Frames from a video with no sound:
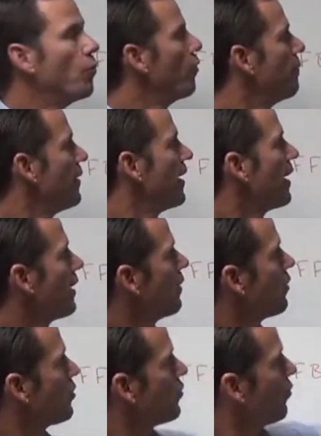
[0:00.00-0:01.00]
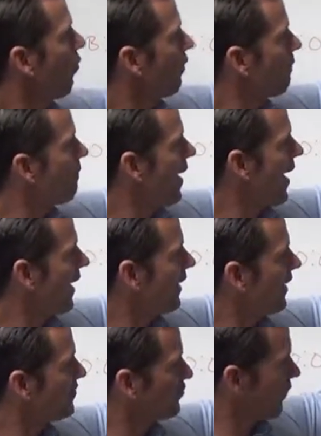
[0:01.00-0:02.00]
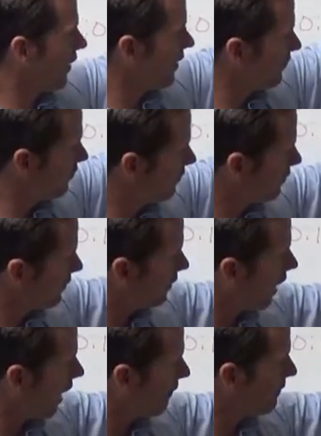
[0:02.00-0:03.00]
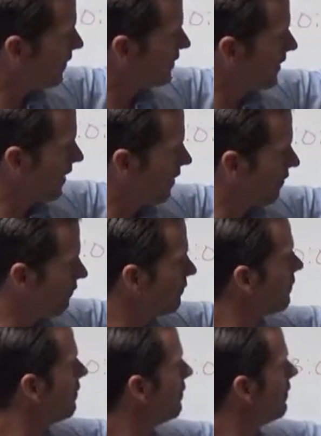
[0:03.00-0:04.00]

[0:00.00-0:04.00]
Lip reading: would be your MAC address copied down.